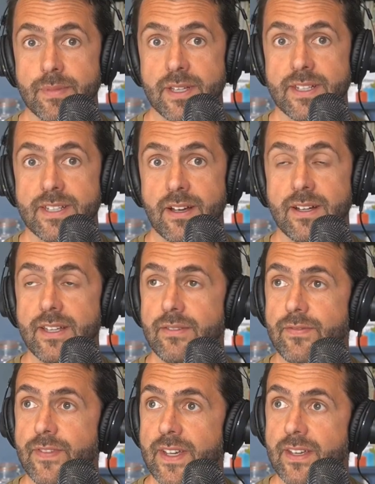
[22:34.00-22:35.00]
because i
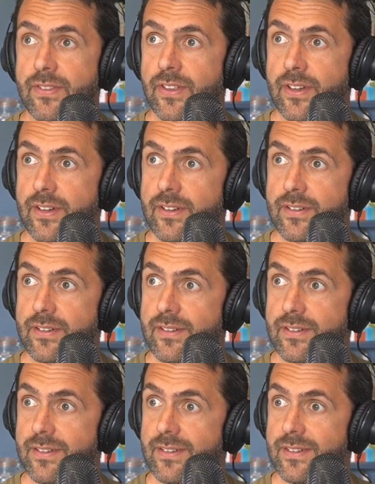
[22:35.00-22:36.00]
don't think that
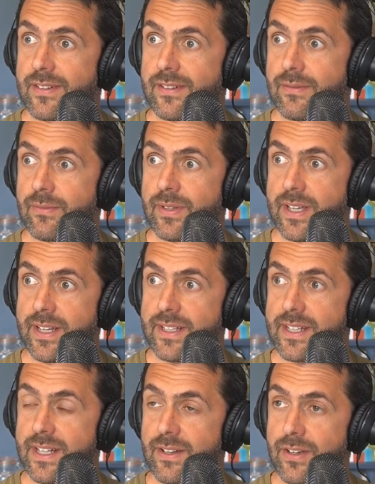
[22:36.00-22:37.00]
in
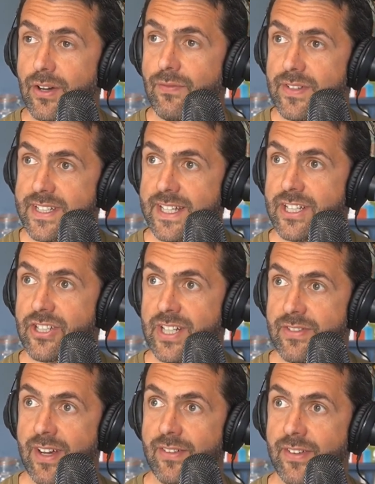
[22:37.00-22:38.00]
a, in a
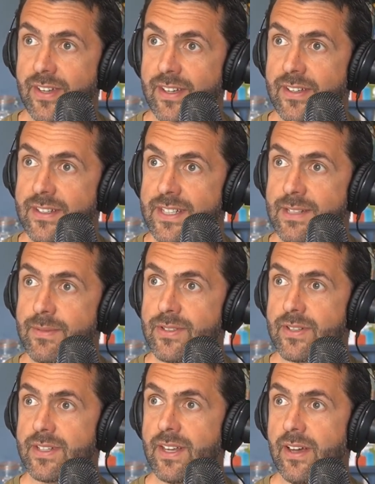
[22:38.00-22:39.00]
conversation around it
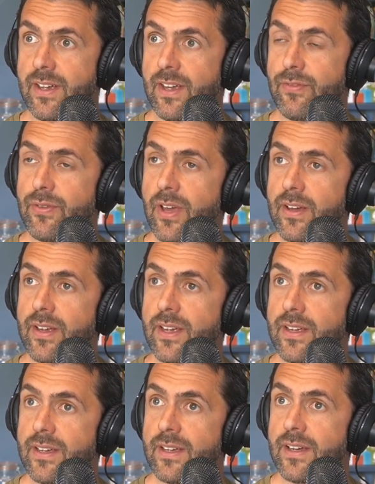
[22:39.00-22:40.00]
someone's yeah if you go
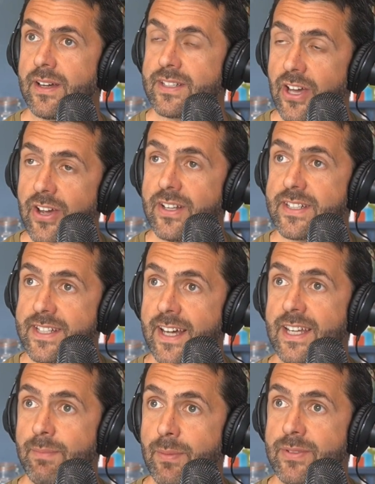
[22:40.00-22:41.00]
i totally
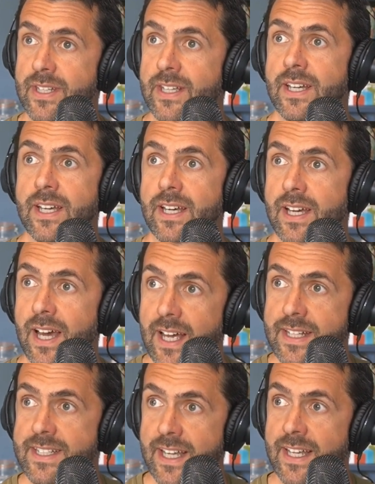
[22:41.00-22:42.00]
understand that people say
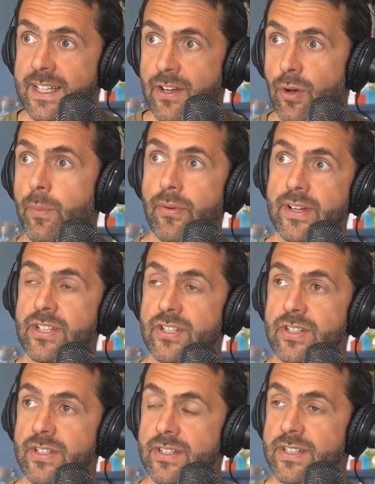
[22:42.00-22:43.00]
as an
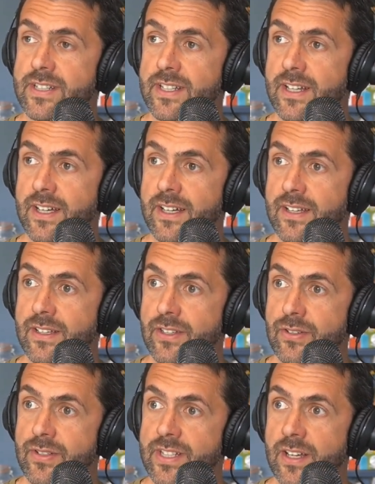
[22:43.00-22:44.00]
operations
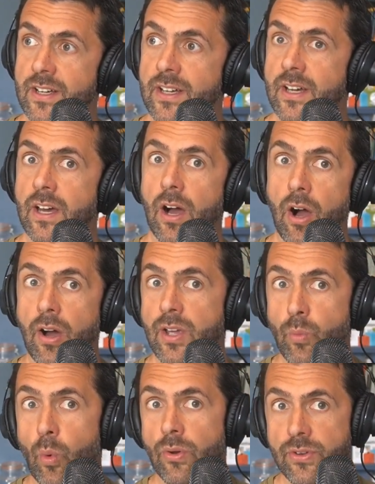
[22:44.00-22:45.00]
user
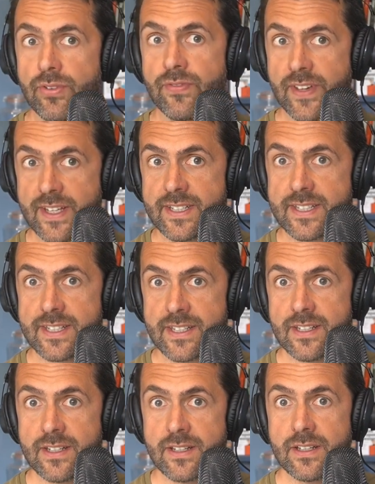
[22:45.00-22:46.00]
I want
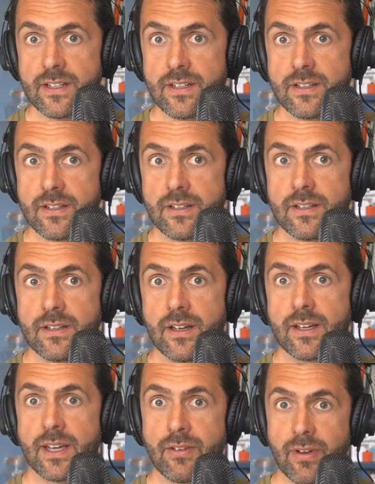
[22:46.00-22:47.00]
this.
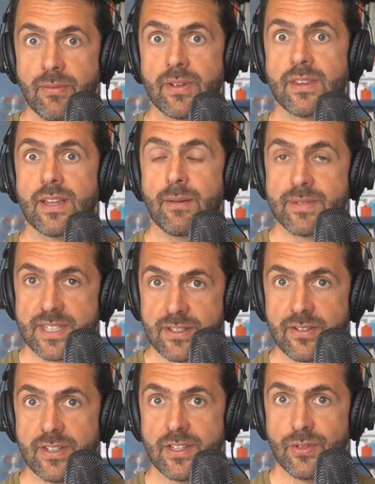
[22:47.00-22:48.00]
Okay, great. Wait,
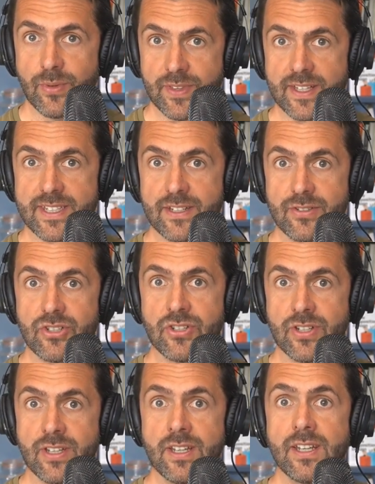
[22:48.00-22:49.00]
absolutely. You want that
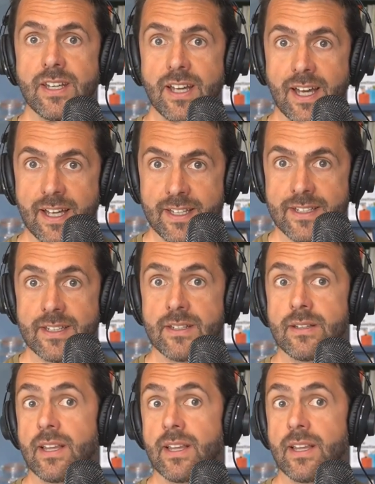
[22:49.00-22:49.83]
solution and